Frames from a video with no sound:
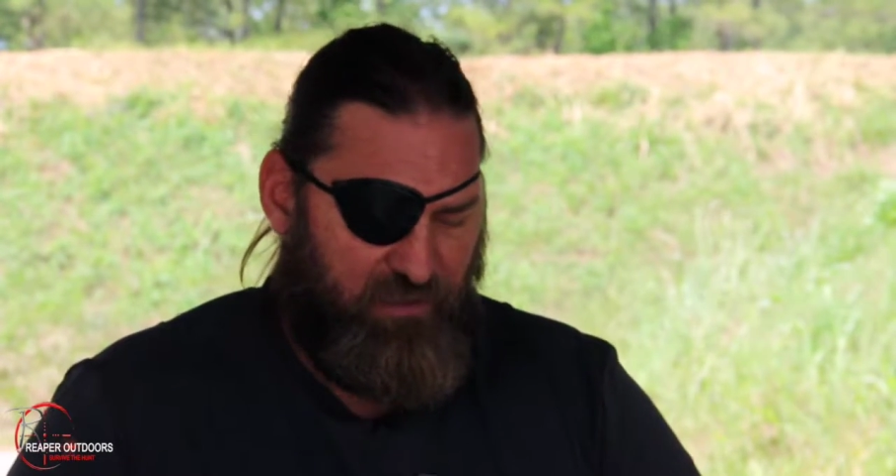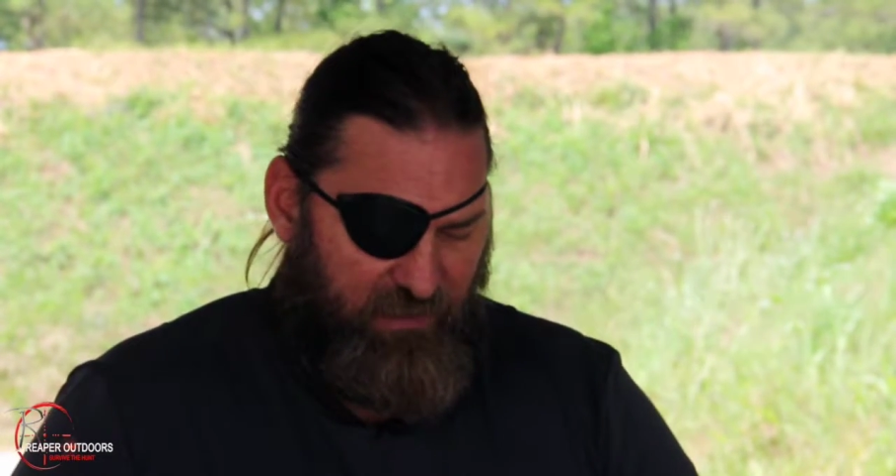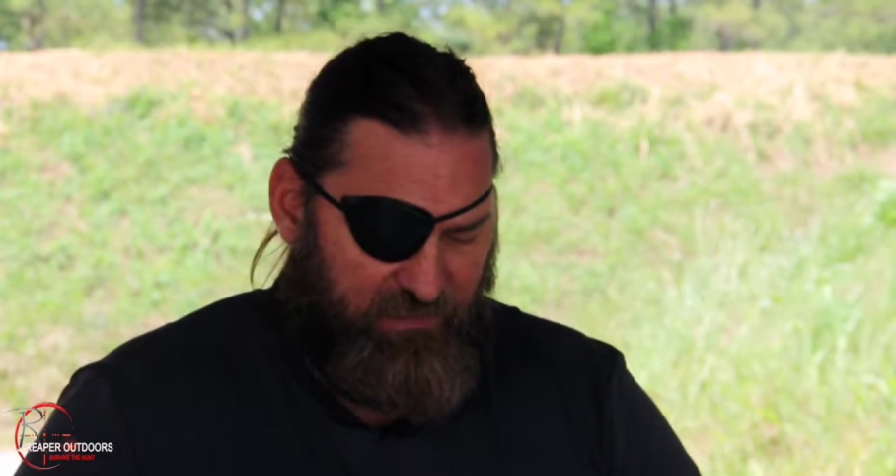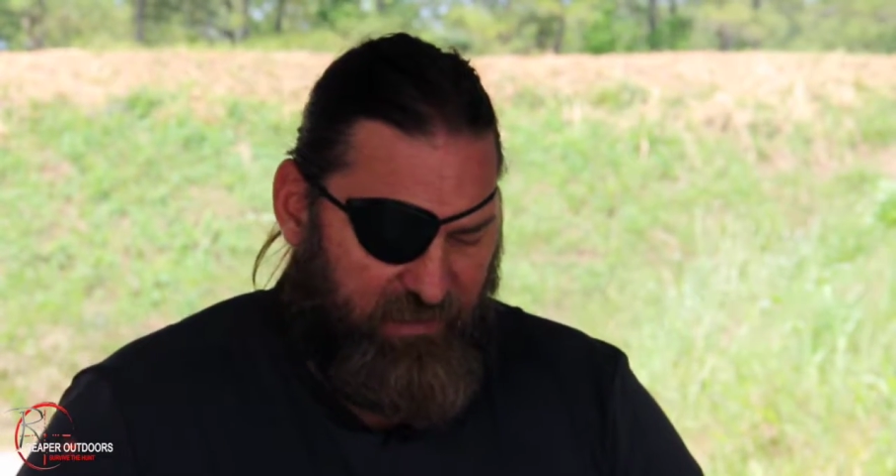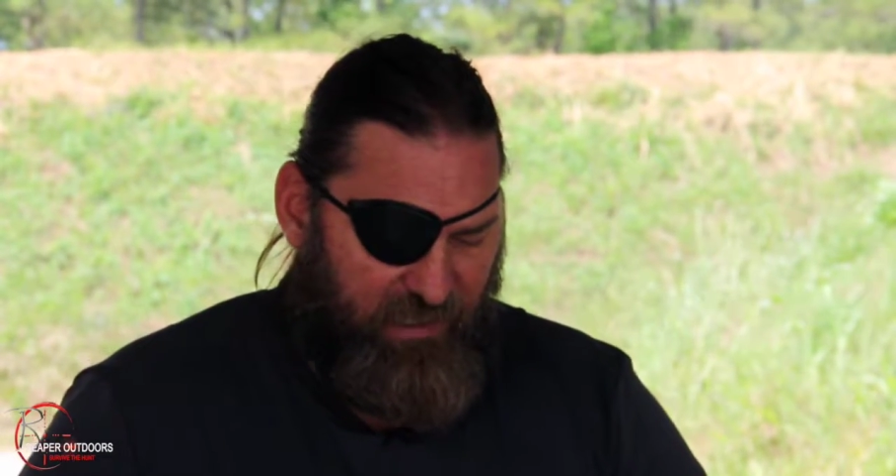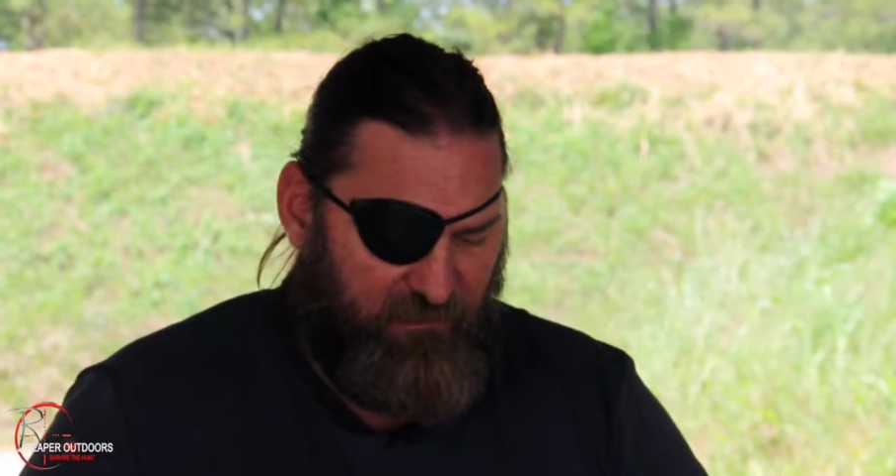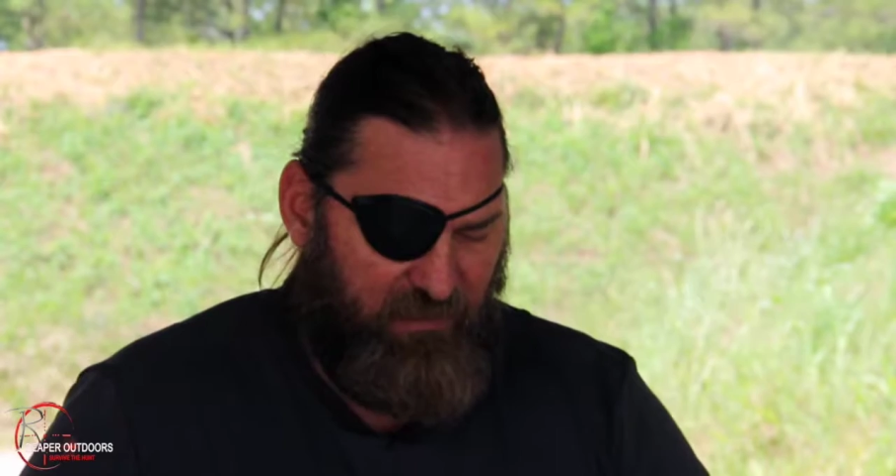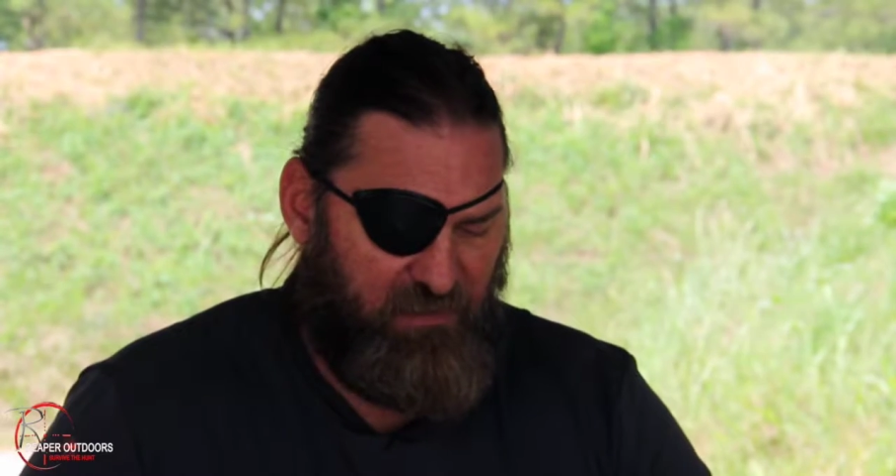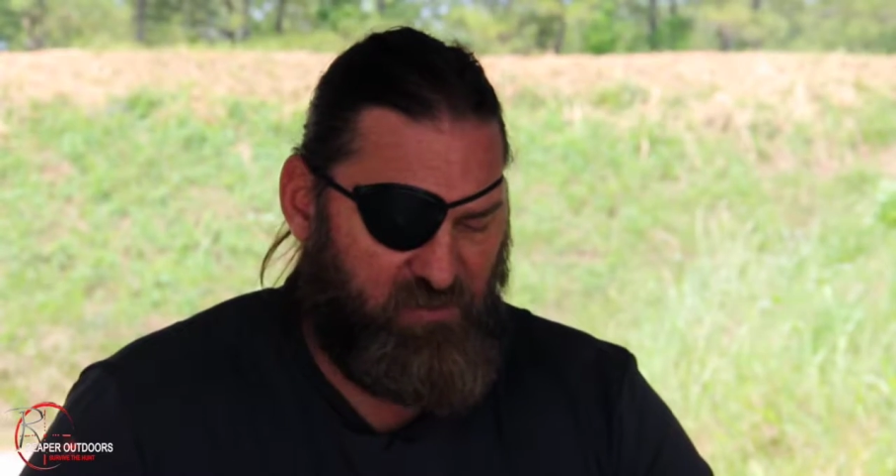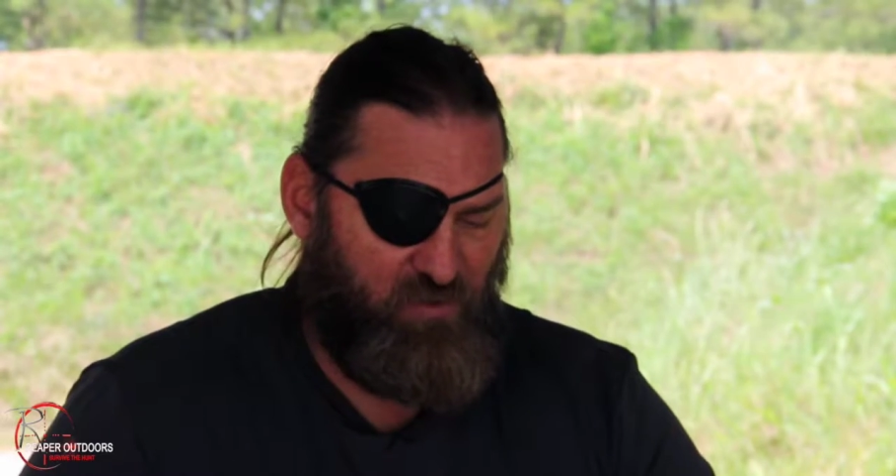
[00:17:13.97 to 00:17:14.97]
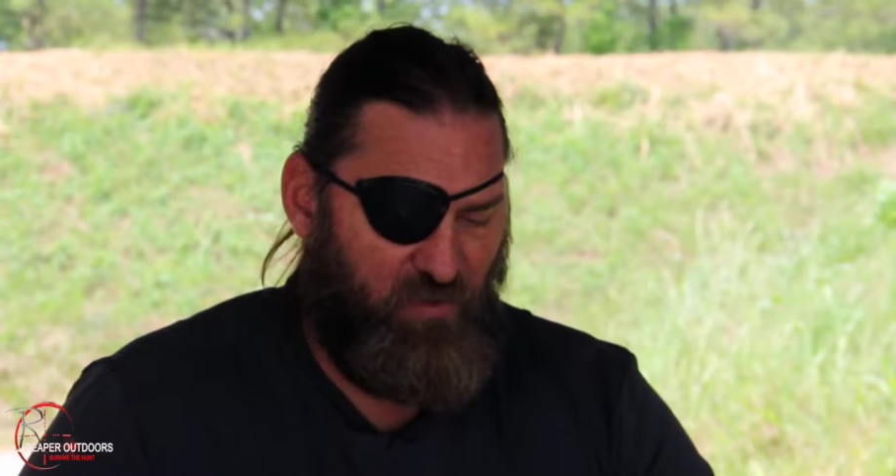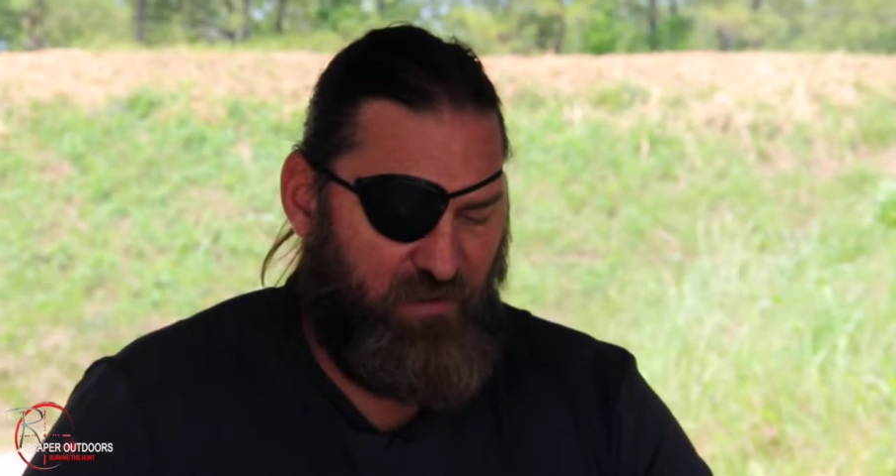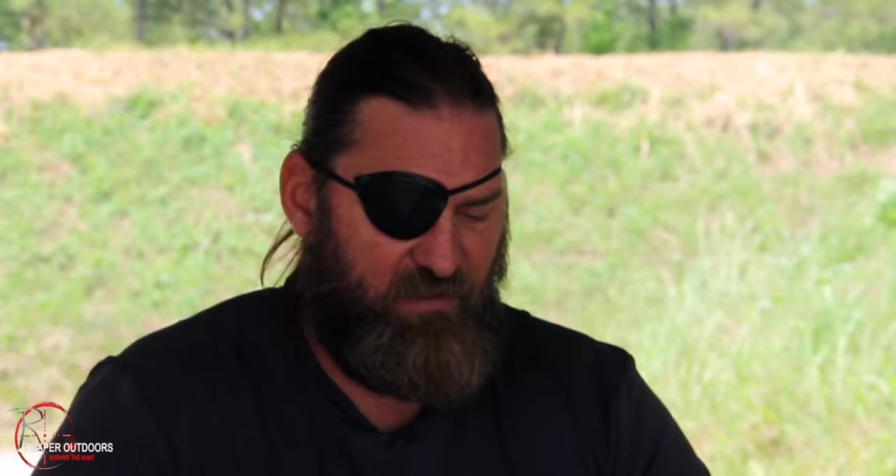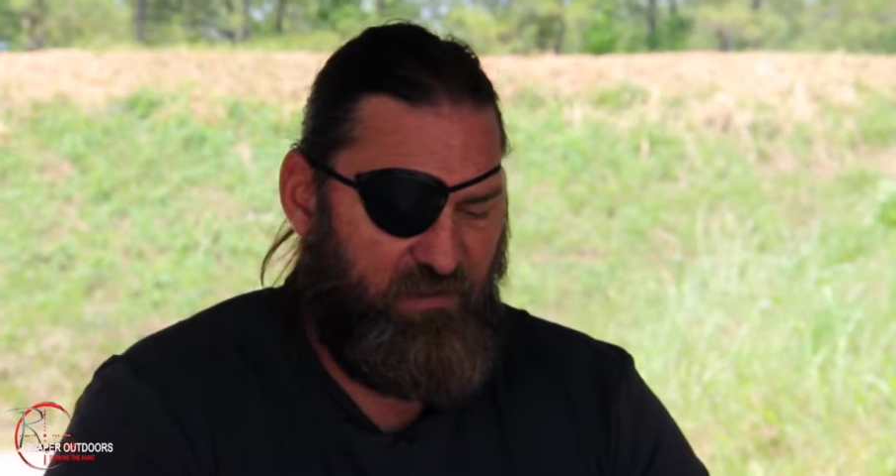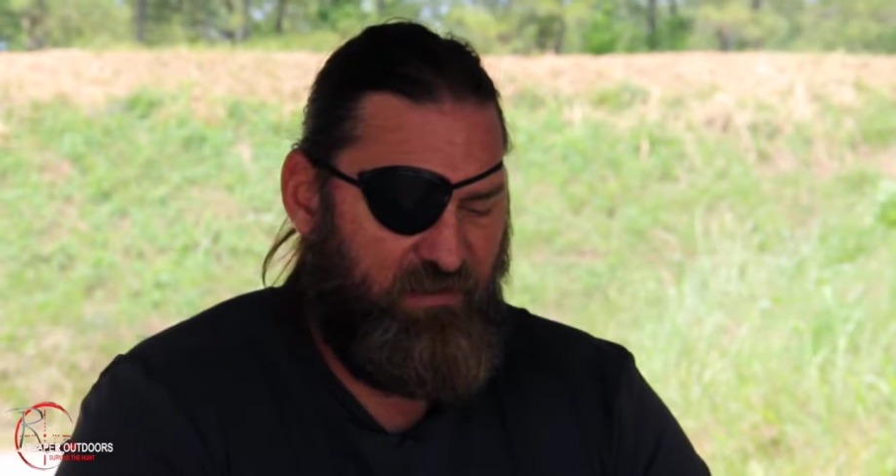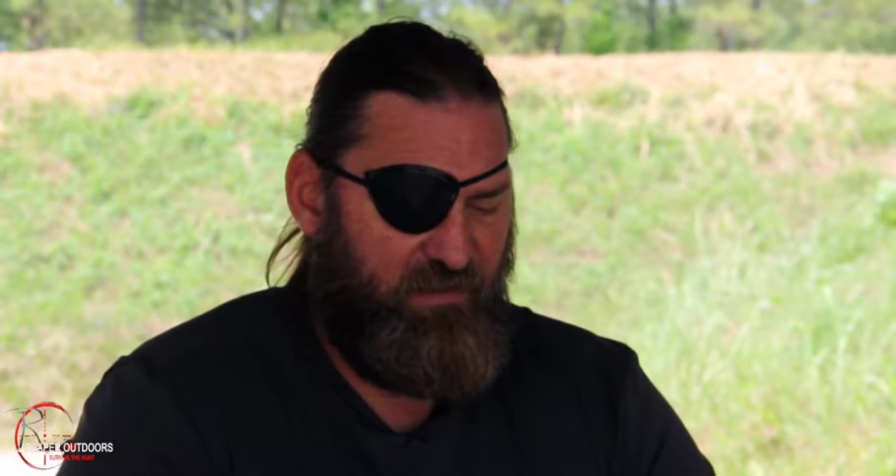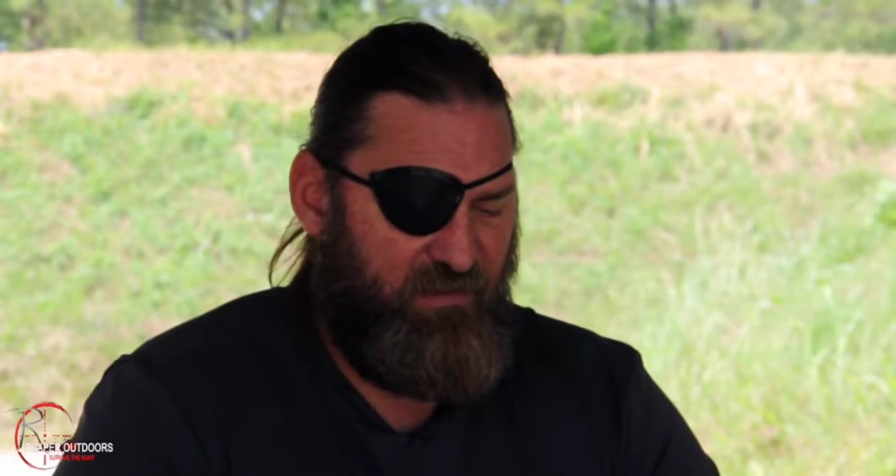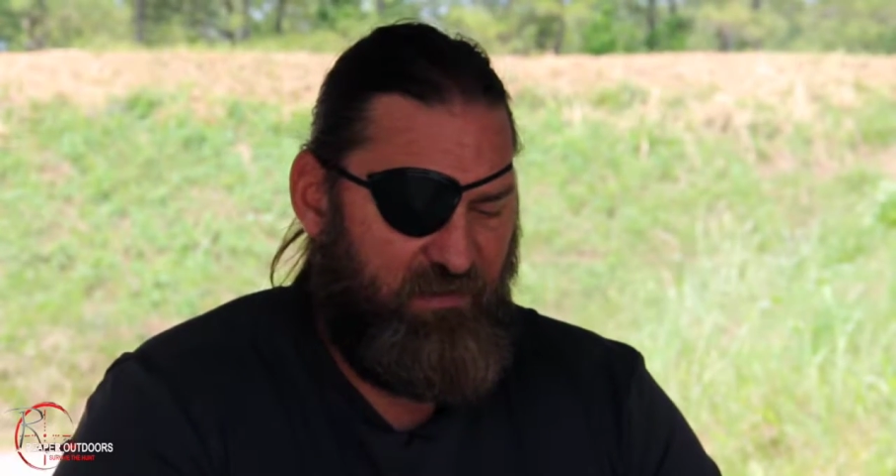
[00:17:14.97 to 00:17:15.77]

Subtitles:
You can take them in the store,